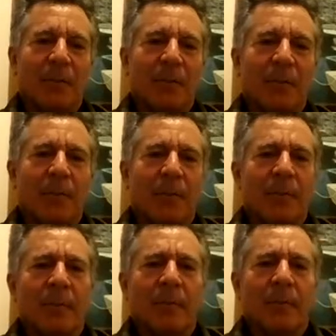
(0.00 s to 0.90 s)

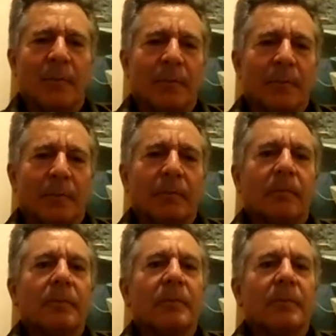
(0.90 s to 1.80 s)

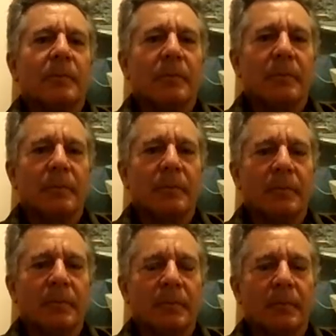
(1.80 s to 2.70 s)

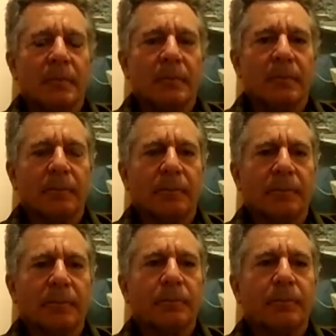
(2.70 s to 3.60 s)

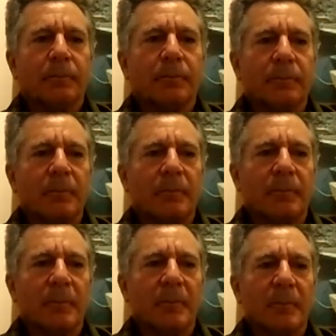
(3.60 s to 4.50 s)

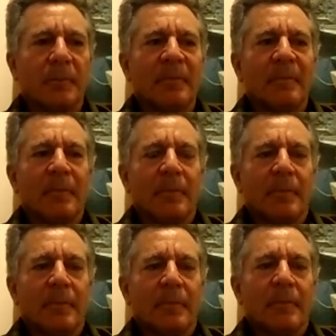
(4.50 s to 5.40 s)

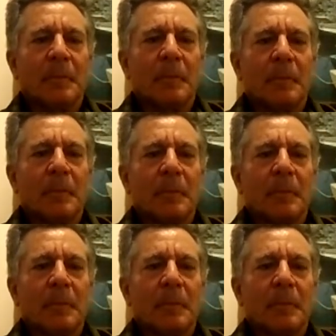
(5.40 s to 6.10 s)
(not speaking)